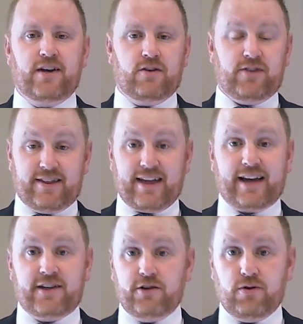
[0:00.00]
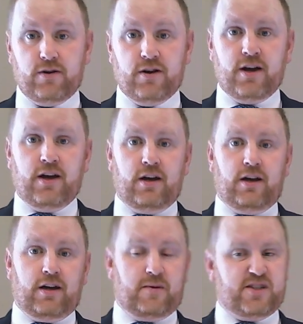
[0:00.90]
So thank you,
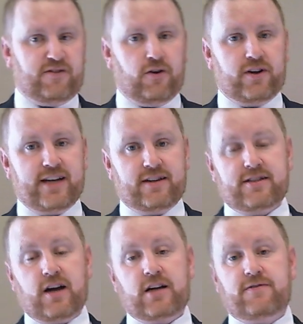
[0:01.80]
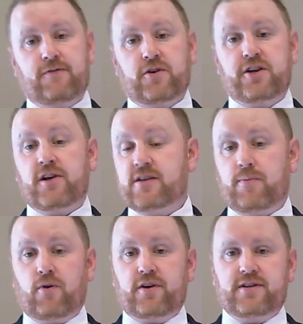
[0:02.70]
and Mr. Foley said at the start, for your
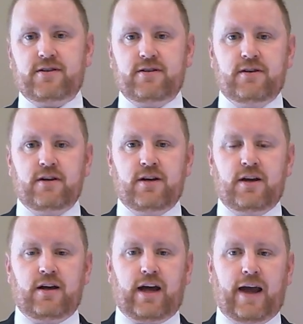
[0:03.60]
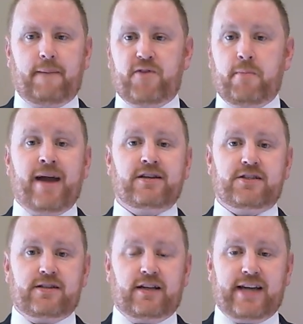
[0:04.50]
support. The
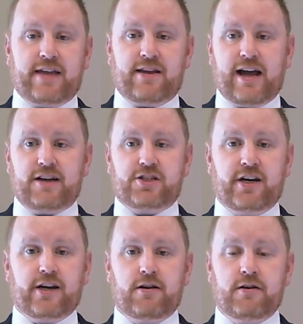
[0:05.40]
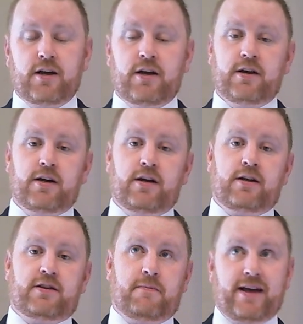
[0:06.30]
messages at the end of last year,
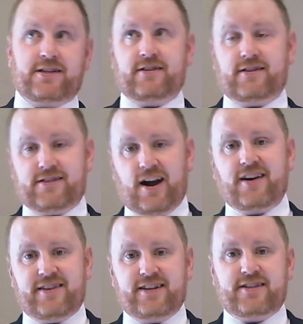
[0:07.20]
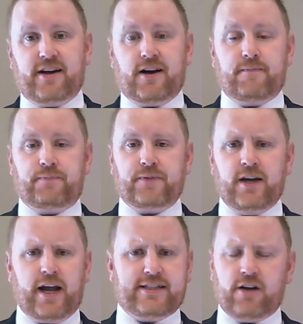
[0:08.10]
the messages at the start of this year.
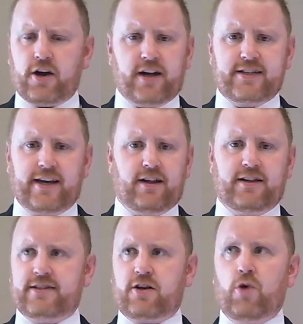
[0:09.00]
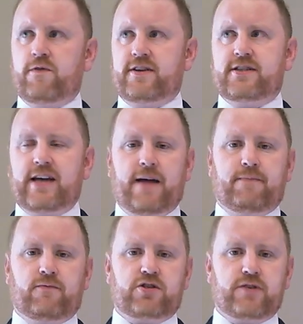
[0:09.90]
It's not ideal, these COVID
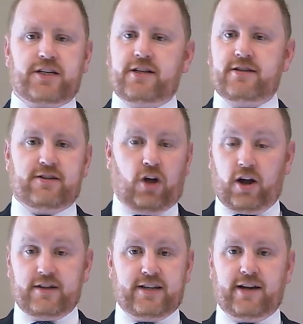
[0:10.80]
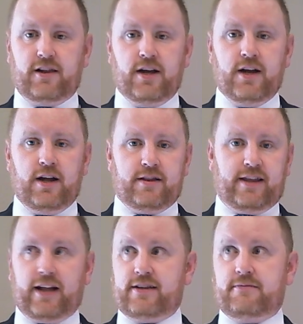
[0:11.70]
restrictions. It's not ideal
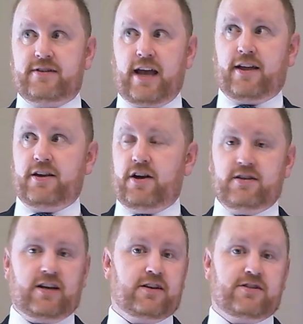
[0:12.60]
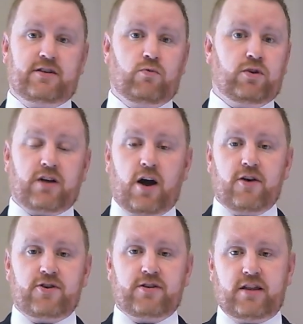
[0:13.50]
that second years aren't in one
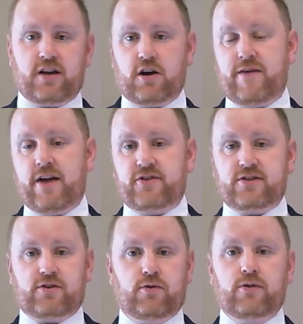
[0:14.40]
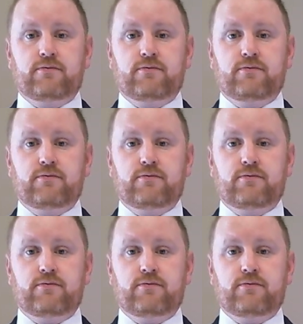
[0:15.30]
corridor, that they're around the school.